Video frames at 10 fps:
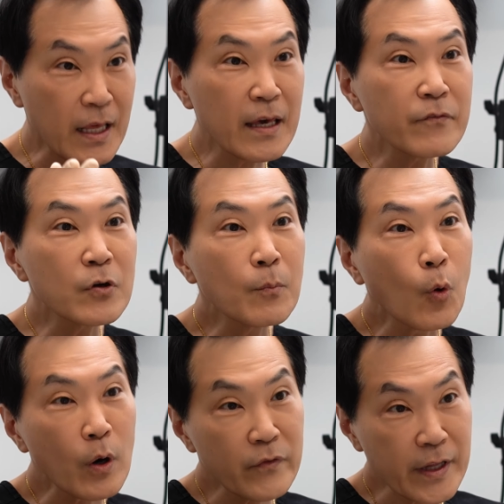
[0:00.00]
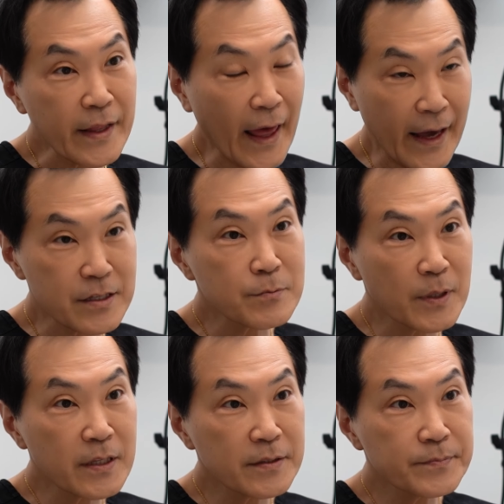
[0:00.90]
of give you more of an
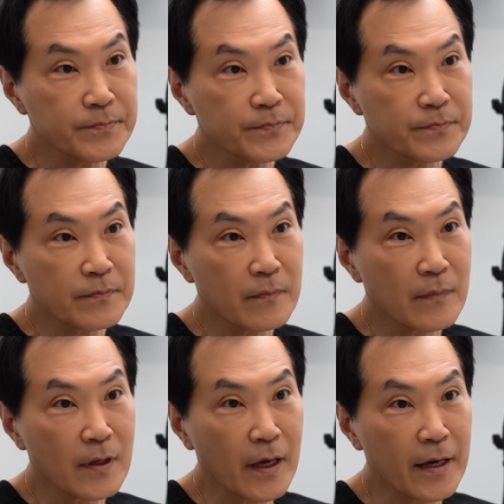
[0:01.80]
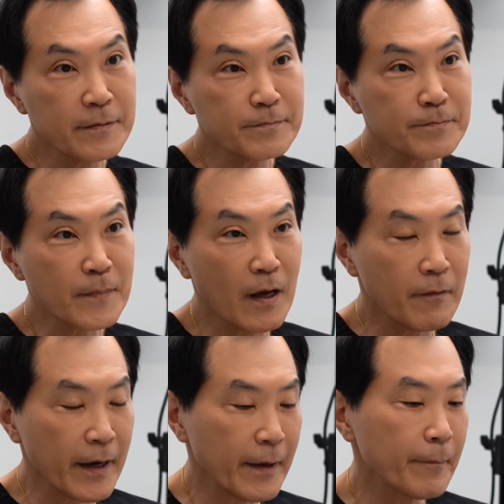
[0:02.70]
enhancement. Okay?
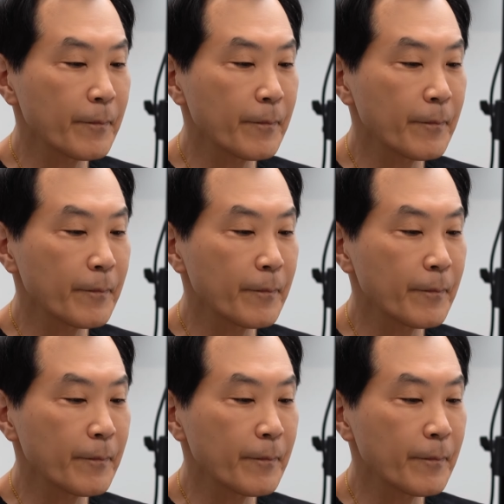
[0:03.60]
All right.